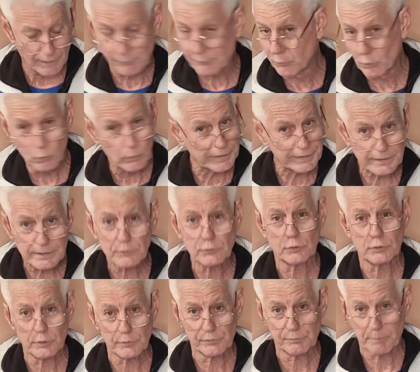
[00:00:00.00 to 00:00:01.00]
for any
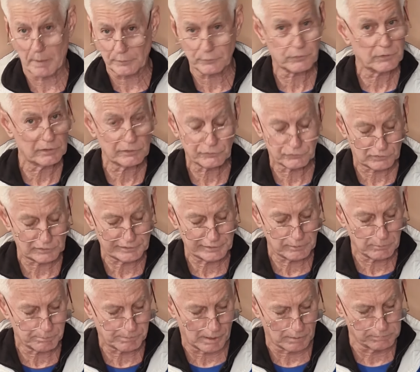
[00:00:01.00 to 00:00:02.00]
sort of
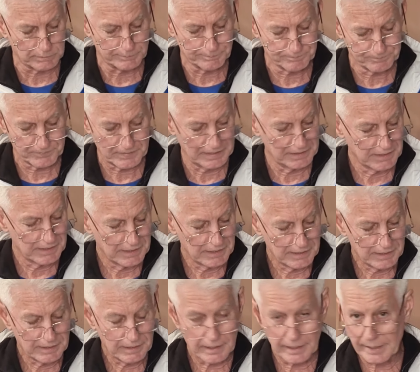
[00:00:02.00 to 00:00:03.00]
musculoskeletal problem,
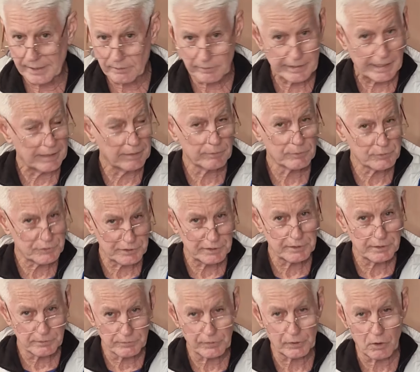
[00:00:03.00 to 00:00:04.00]
and I'll guarantee
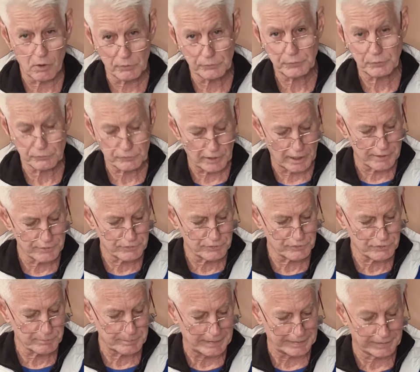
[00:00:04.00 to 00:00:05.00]
you the
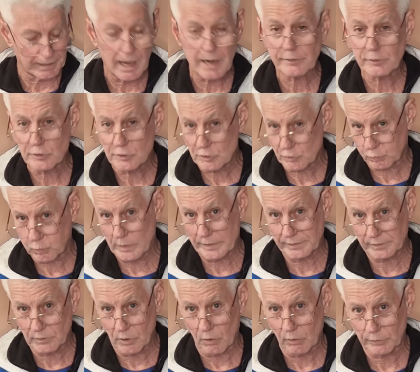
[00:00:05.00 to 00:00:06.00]
consultation's about
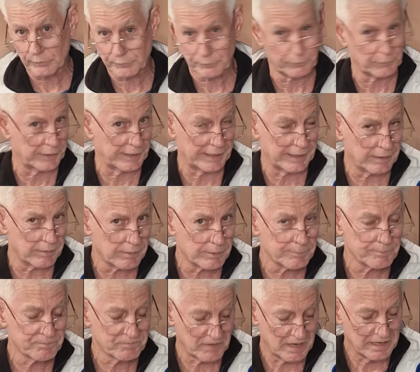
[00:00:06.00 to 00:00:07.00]
$120 for an hour,
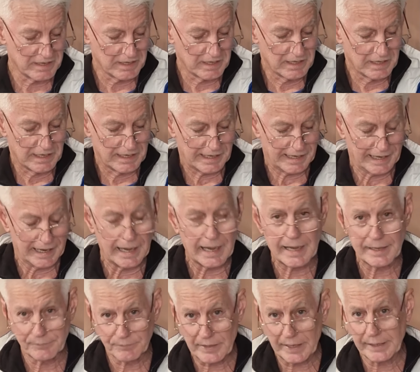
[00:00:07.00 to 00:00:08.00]

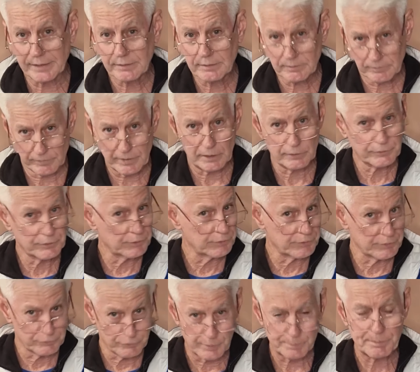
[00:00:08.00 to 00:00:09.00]
and then they'll do
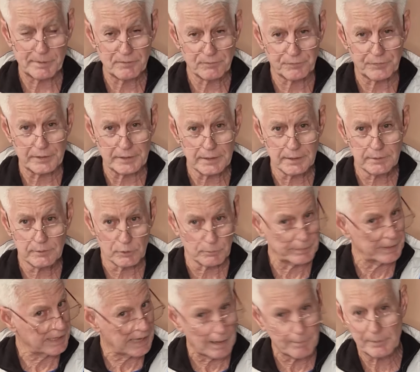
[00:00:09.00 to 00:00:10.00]
the drip and feed. You'll
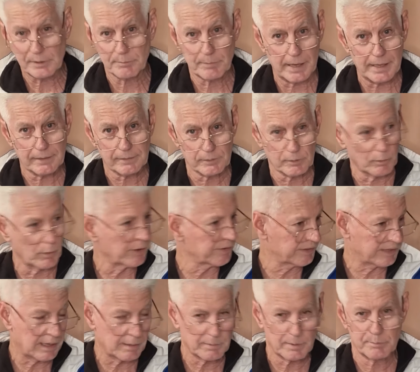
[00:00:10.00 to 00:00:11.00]
be coming back. You're
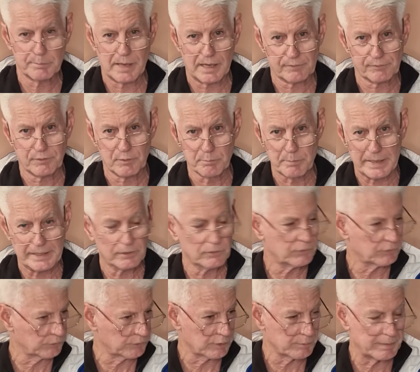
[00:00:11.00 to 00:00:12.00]
either coming back for
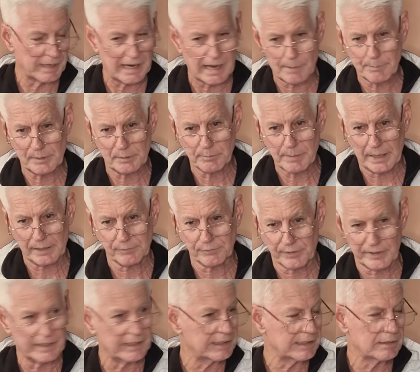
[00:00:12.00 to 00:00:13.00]
meds, or you'll be coming back
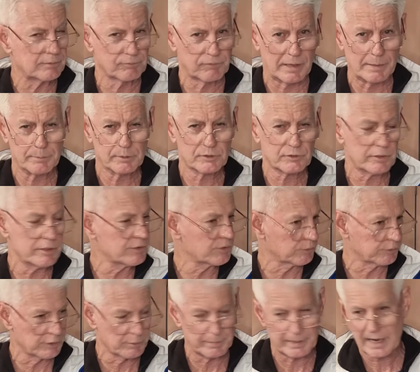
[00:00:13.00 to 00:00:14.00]
for anti-inflammatories,
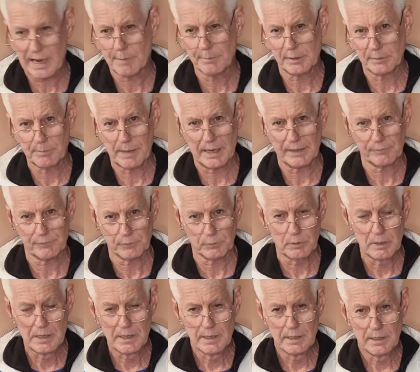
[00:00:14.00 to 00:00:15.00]
or you'll be coming back for